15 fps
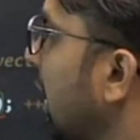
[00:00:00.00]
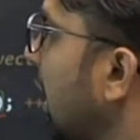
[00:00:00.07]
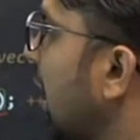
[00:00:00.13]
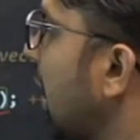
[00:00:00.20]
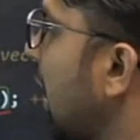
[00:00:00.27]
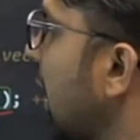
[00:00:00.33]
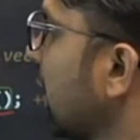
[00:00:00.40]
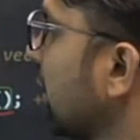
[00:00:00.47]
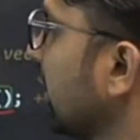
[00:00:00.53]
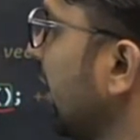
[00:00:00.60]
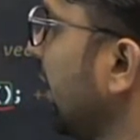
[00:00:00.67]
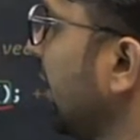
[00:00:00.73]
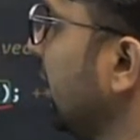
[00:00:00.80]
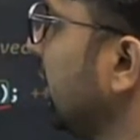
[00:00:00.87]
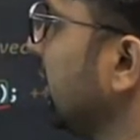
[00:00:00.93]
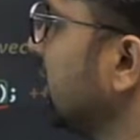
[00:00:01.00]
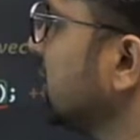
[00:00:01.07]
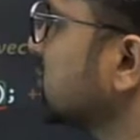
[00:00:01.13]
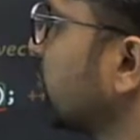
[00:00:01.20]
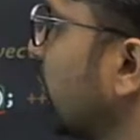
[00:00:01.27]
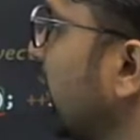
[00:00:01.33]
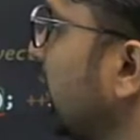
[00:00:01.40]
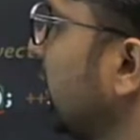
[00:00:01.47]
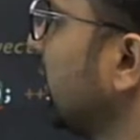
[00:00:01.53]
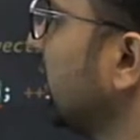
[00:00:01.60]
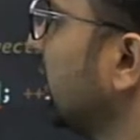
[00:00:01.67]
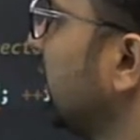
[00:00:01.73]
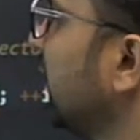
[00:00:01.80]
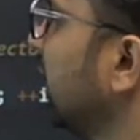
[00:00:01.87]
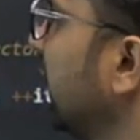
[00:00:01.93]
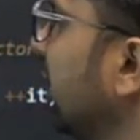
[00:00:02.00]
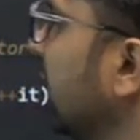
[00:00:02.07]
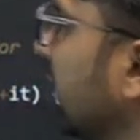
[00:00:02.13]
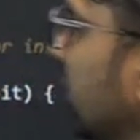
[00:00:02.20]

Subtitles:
R end is pointing here,